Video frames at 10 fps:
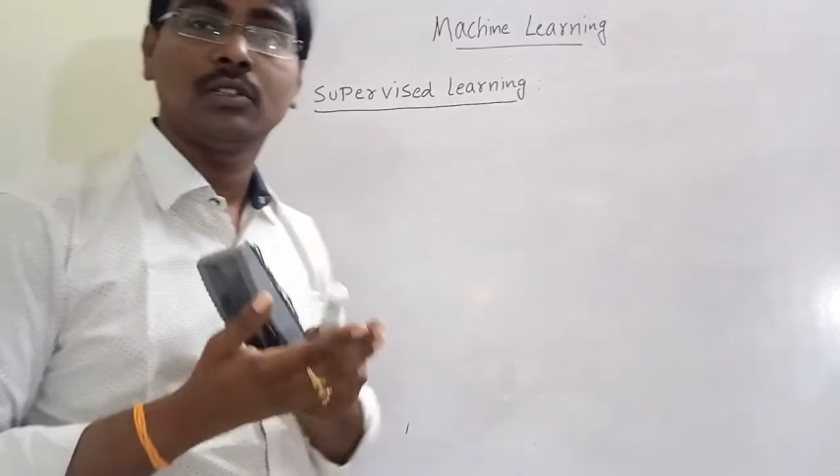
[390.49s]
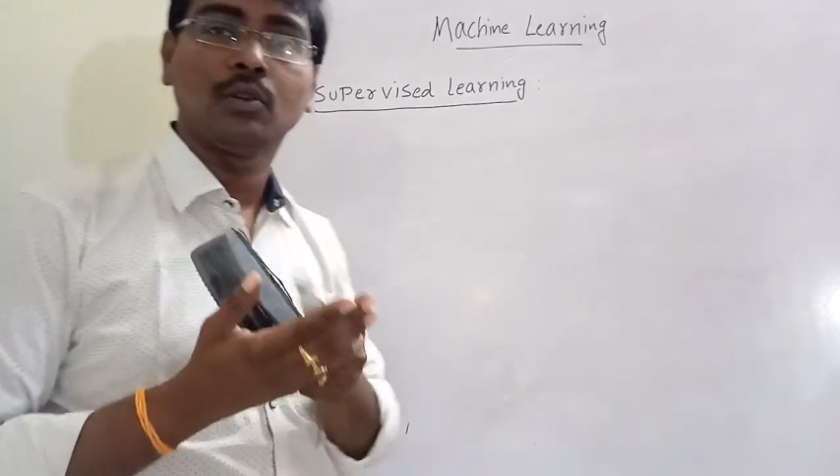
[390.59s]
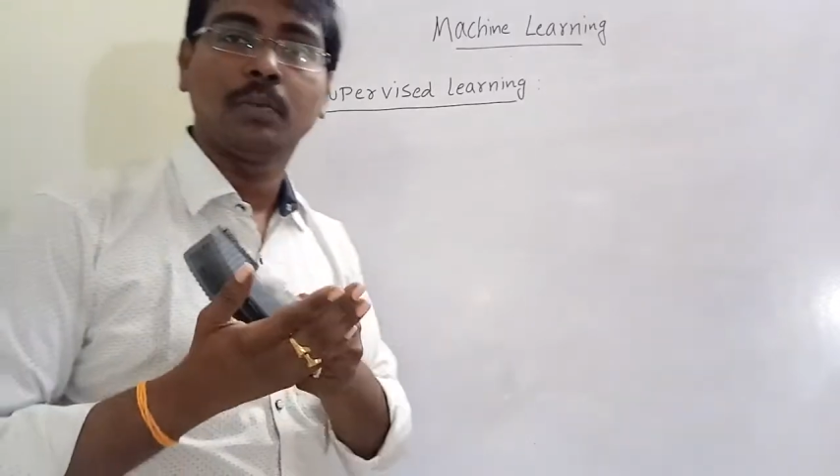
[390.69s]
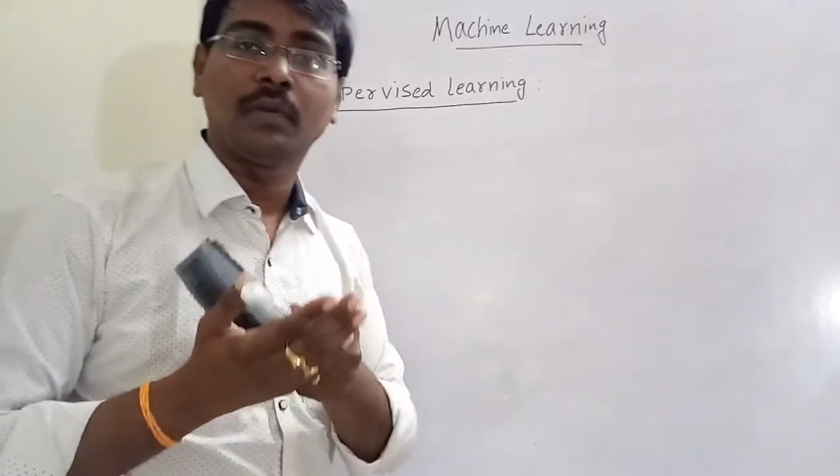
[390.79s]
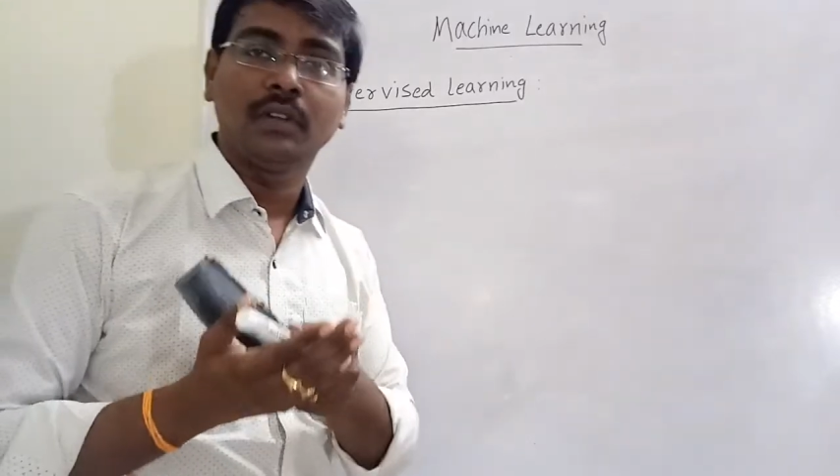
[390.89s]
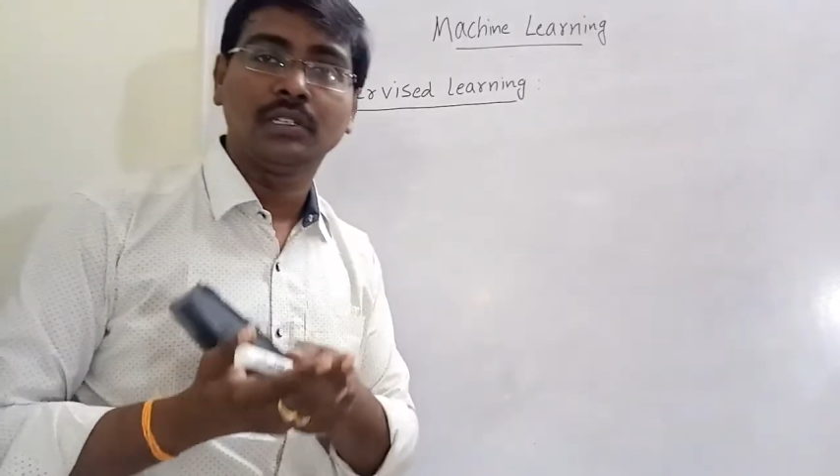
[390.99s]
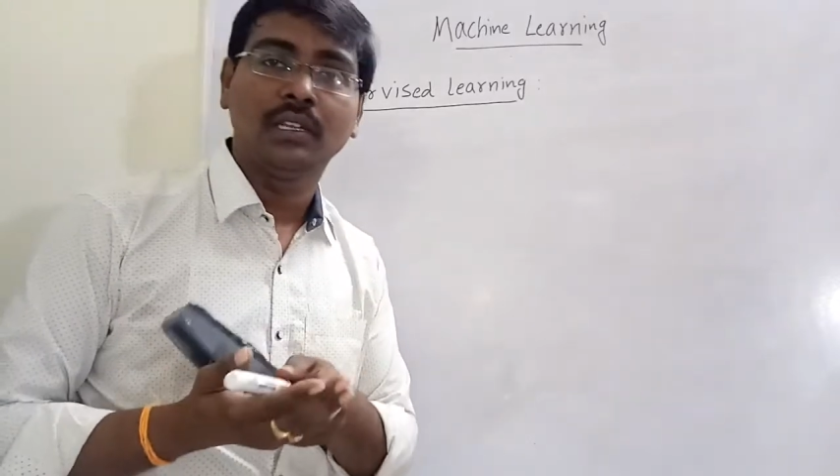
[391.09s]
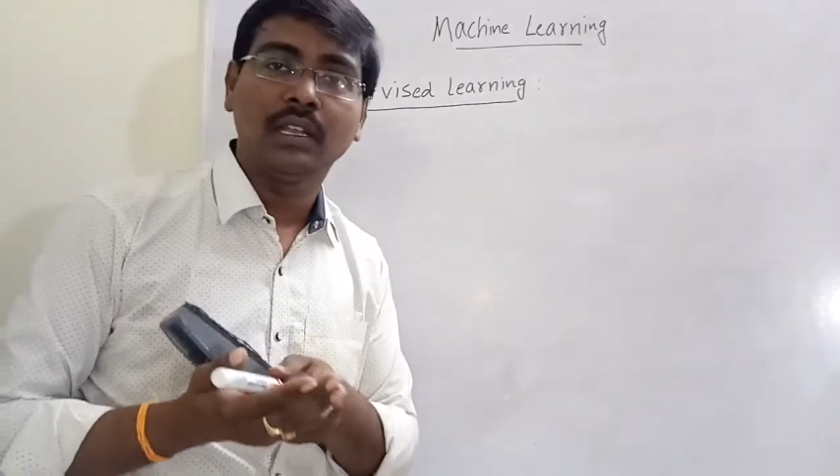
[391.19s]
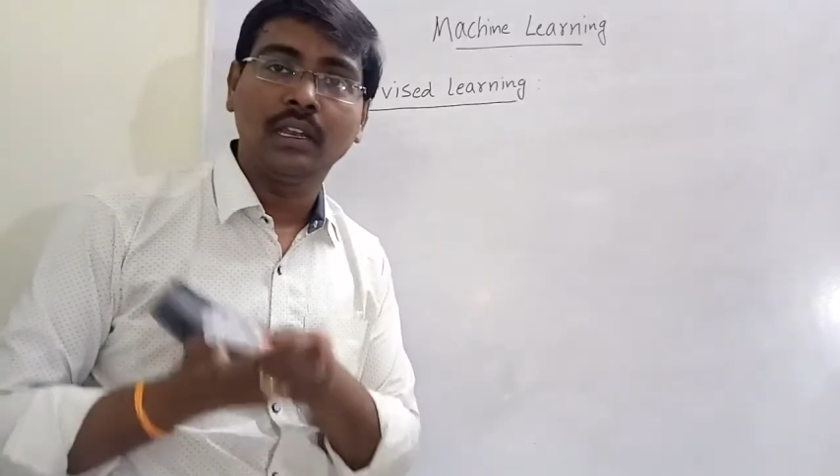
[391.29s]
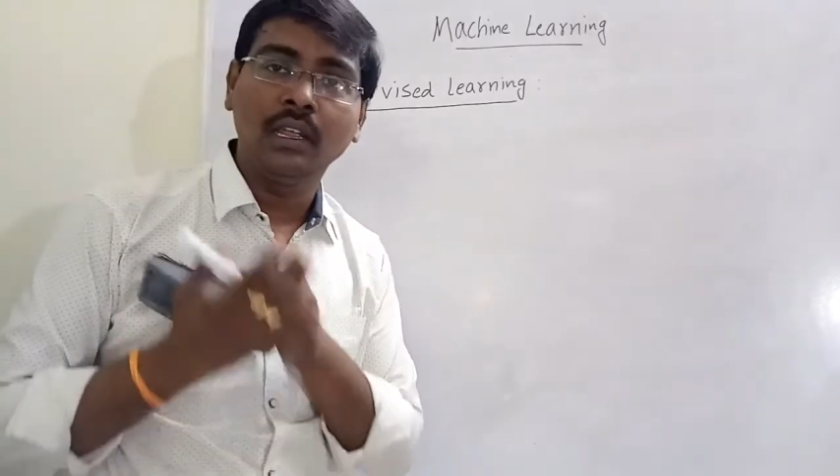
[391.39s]
Supervised
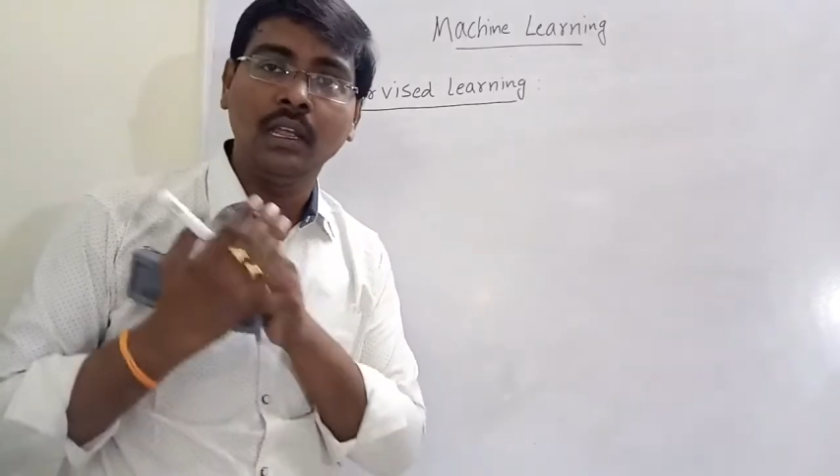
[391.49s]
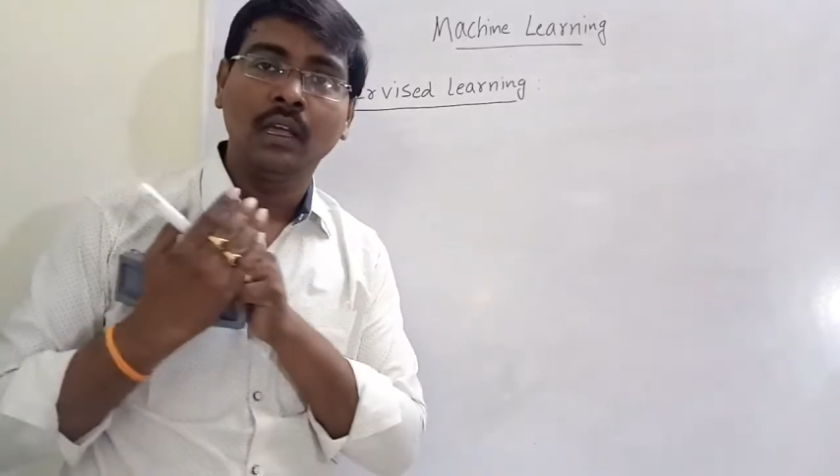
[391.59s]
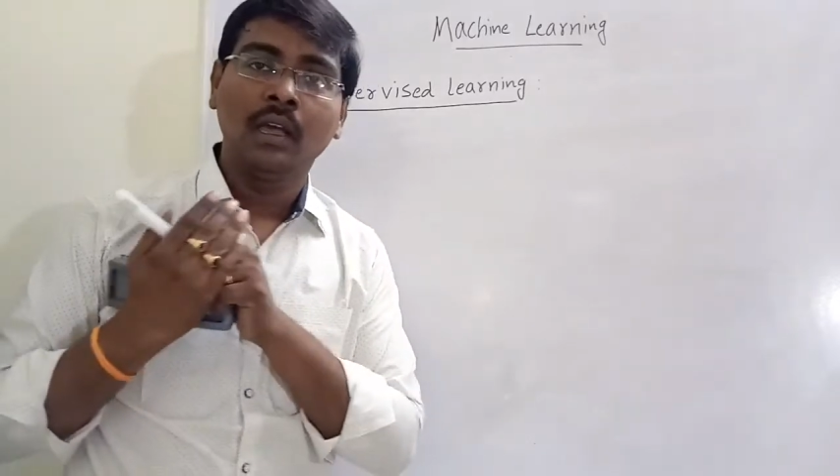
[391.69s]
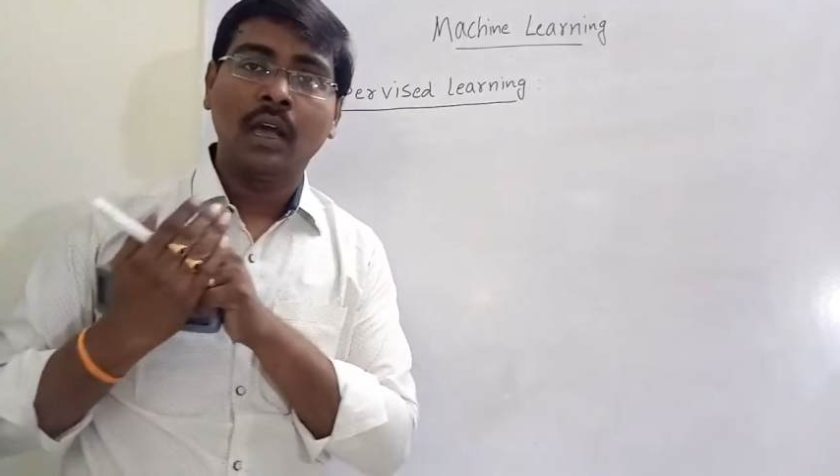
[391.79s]
learning